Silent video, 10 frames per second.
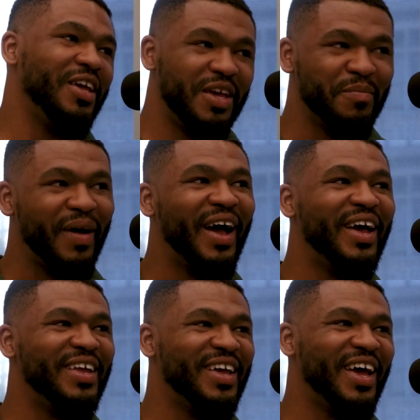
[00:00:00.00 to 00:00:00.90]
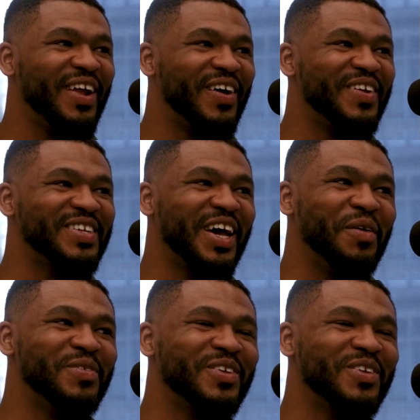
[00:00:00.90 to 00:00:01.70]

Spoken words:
in mind at all times?